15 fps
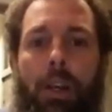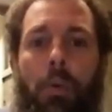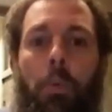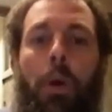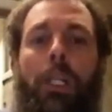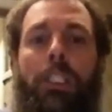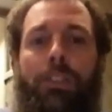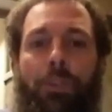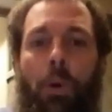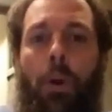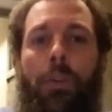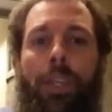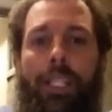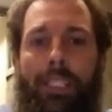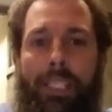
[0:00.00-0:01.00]
was
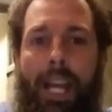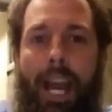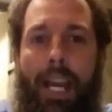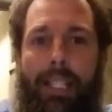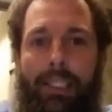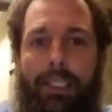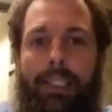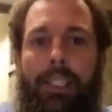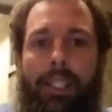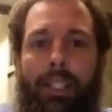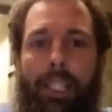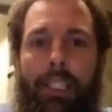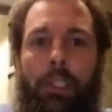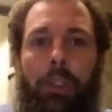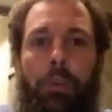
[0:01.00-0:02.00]
for these guys.
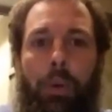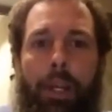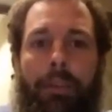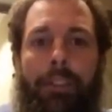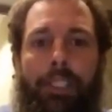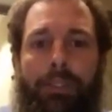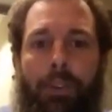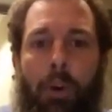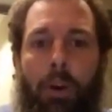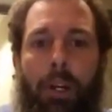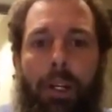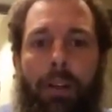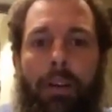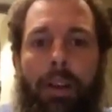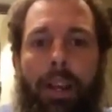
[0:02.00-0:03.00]
Yeah. This is what it was
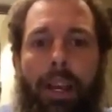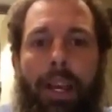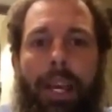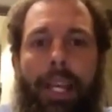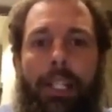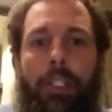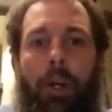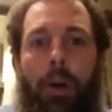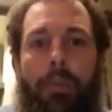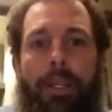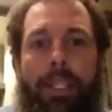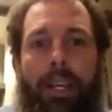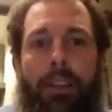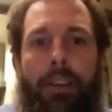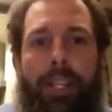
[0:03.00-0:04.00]
for. He told
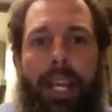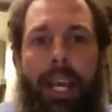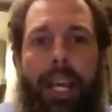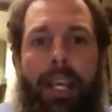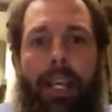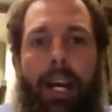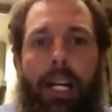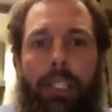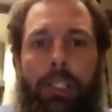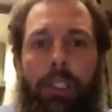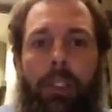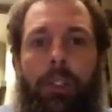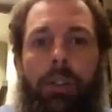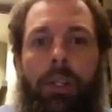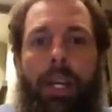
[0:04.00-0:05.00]
me the other day
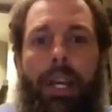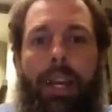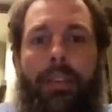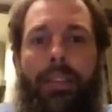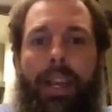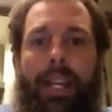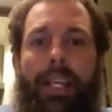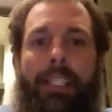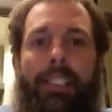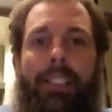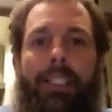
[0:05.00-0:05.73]
also that he's